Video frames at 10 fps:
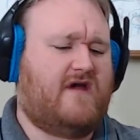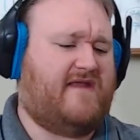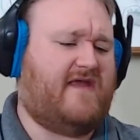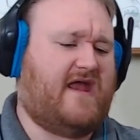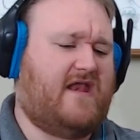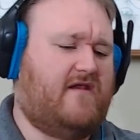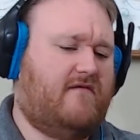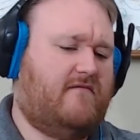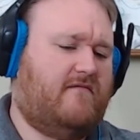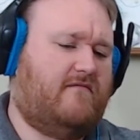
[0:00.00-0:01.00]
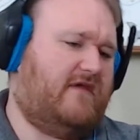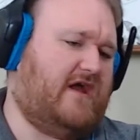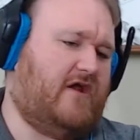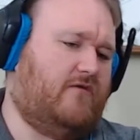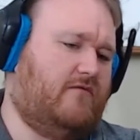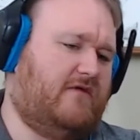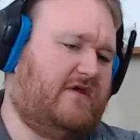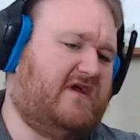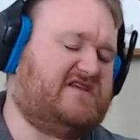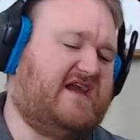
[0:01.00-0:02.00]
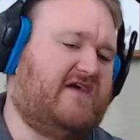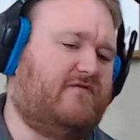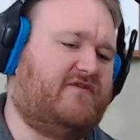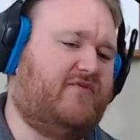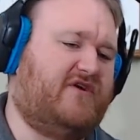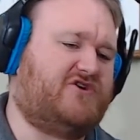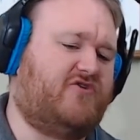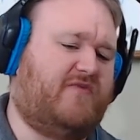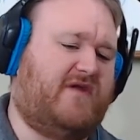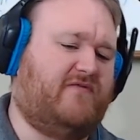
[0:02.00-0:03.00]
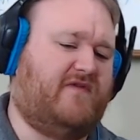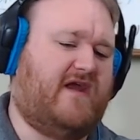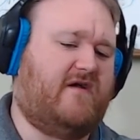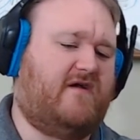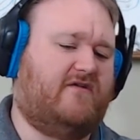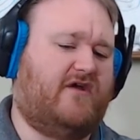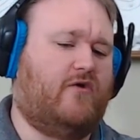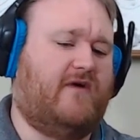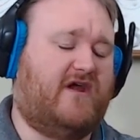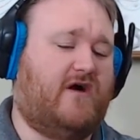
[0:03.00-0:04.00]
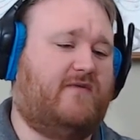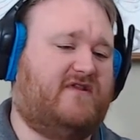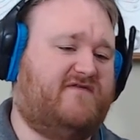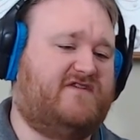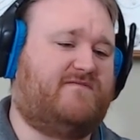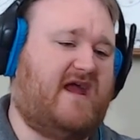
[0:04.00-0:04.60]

and then you get together with a bunch of other people in the area. You're like, oh my God, we love this